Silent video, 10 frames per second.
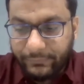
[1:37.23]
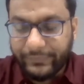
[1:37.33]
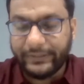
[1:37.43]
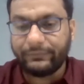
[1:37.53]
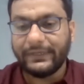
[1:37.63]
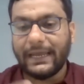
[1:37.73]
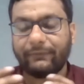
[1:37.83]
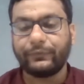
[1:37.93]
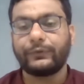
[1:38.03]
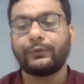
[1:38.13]
we will
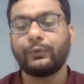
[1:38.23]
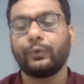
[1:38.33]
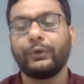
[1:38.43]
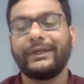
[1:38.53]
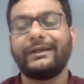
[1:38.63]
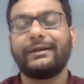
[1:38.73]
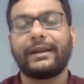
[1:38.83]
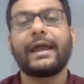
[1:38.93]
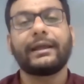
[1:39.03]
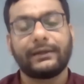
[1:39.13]
have to only
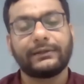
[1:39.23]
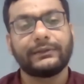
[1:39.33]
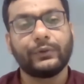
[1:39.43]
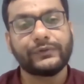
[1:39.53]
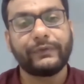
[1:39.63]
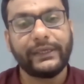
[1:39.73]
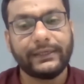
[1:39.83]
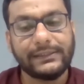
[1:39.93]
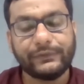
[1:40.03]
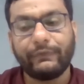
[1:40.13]
track those
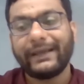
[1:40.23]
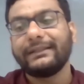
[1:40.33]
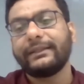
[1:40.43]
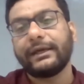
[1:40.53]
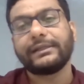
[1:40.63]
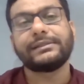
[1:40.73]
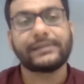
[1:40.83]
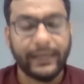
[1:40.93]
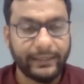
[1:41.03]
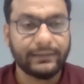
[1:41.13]
vehicles while they are
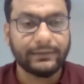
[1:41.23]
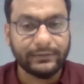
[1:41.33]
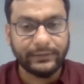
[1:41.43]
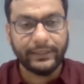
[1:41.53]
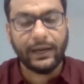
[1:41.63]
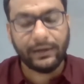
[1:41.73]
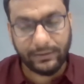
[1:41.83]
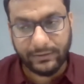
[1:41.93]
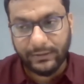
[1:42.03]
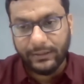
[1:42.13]
inside the yard,
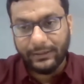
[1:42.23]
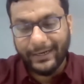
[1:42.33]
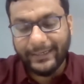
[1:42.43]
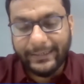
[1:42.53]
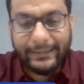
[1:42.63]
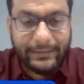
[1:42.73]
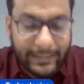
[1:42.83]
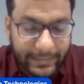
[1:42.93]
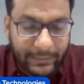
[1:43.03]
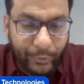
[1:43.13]
right? And
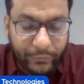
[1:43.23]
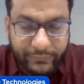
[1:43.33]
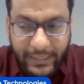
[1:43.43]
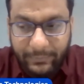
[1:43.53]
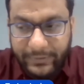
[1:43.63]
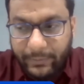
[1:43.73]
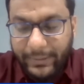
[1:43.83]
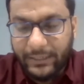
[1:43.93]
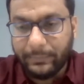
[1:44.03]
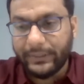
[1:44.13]
at any point of time, there
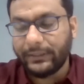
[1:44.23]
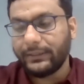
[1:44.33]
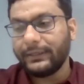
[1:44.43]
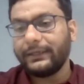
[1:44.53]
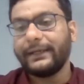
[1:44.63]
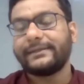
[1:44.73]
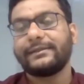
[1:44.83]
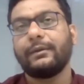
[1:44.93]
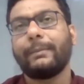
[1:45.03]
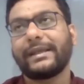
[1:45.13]
might be, let's
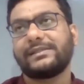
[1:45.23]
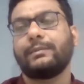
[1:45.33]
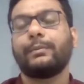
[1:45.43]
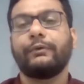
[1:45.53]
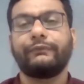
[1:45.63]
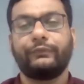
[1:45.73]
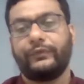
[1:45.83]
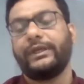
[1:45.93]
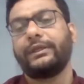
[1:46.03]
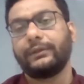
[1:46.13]
say, a maximum of
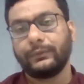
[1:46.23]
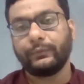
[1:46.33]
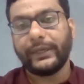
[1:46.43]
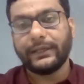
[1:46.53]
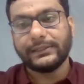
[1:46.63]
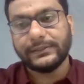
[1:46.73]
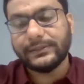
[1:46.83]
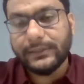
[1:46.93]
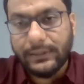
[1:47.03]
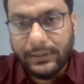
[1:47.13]
50
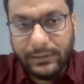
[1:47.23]
vehicles